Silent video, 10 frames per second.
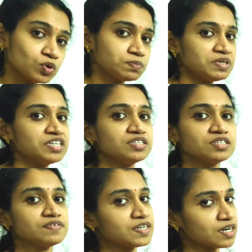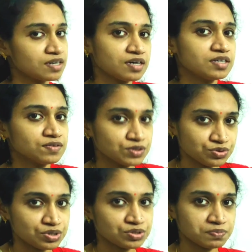both median nerve and ulnar nerve
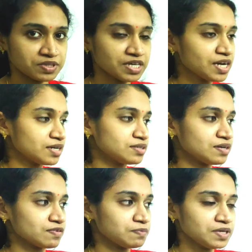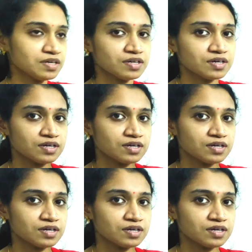injury should be there, and there will be